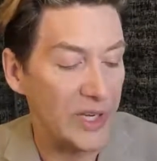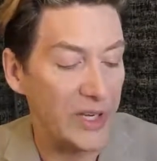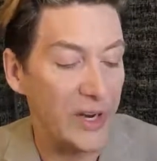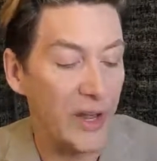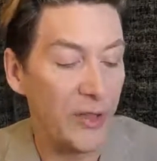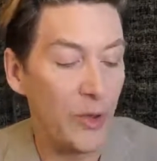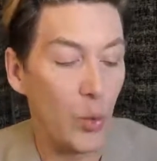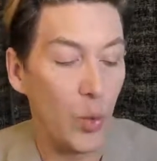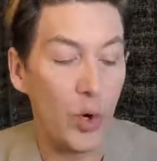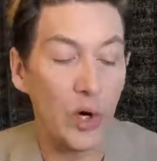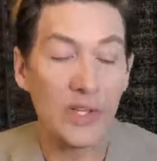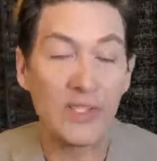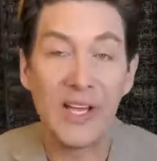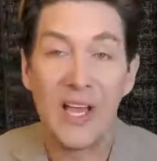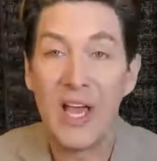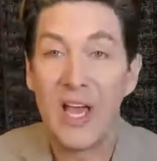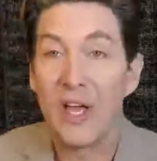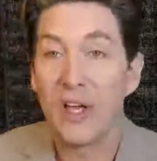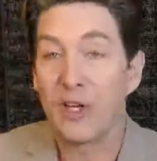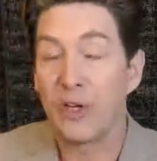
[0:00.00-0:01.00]
In other words,
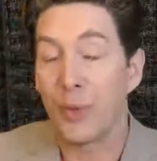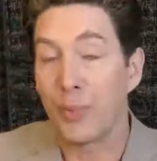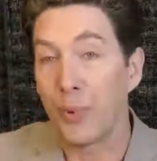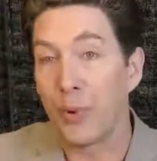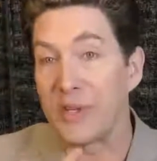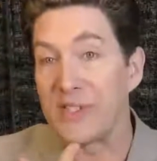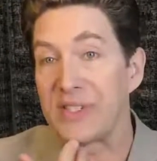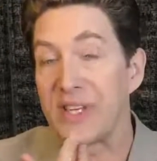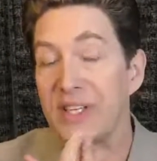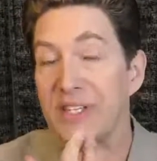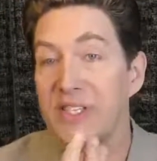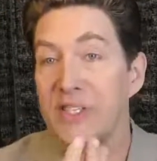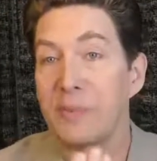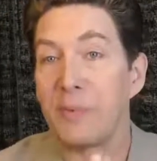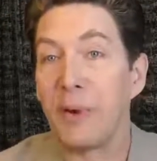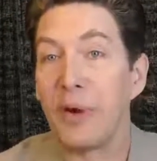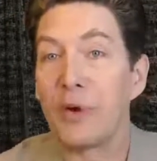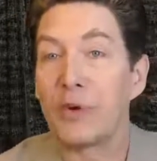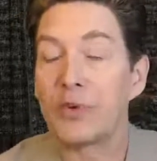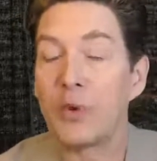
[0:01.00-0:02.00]
to present
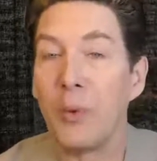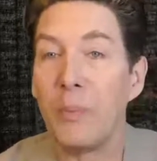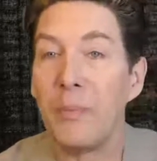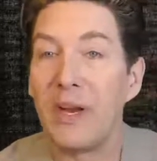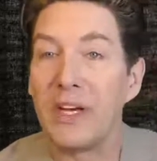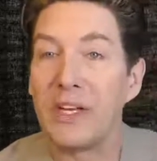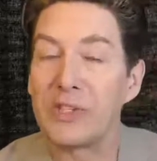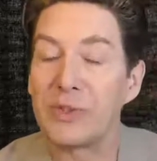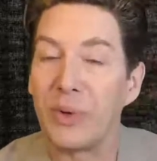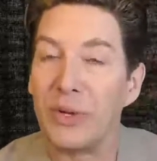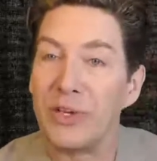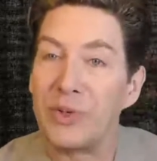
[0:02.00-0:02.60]
spiritual ministry,